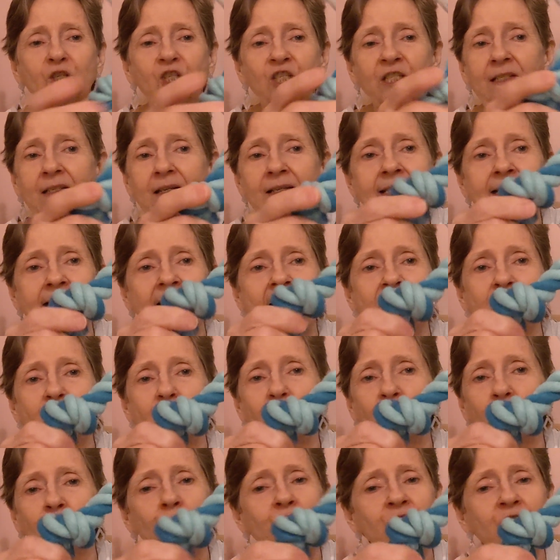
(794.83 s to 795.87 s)
She does not
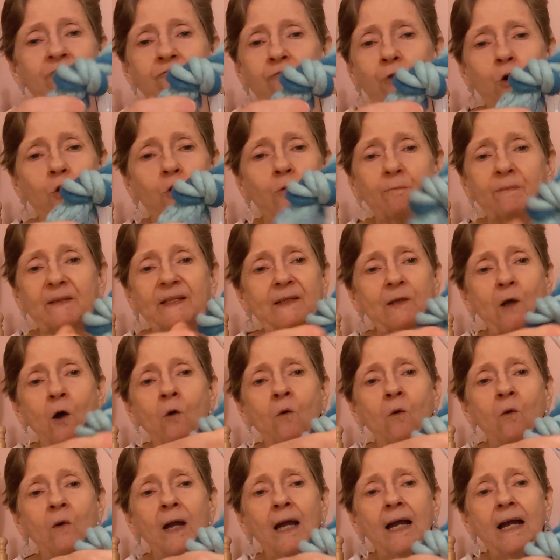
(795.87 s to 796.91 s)
chew the rope,
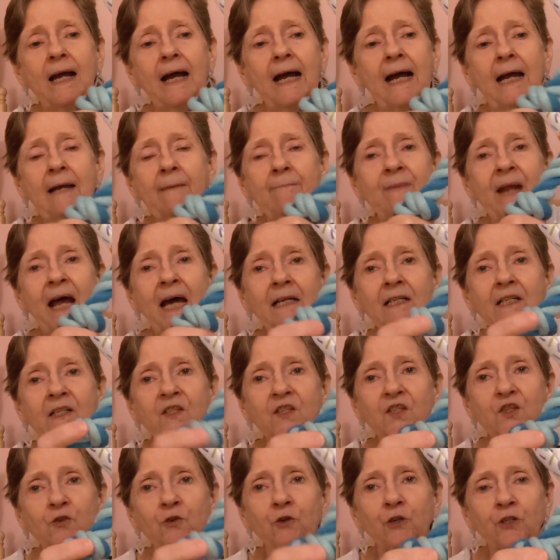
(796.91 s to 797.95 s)
so I'm not
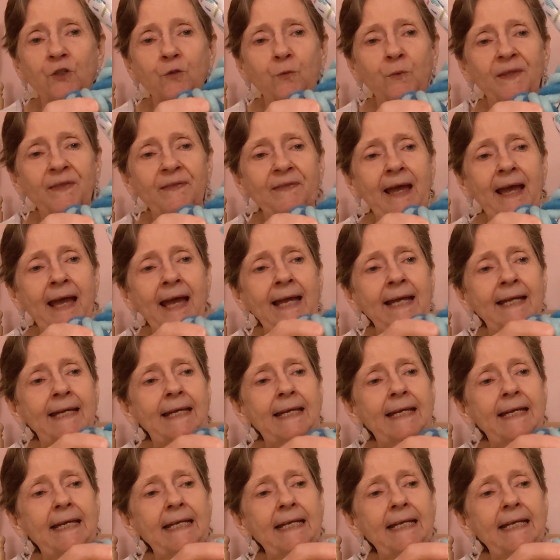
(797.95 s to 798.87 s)
concerned with that.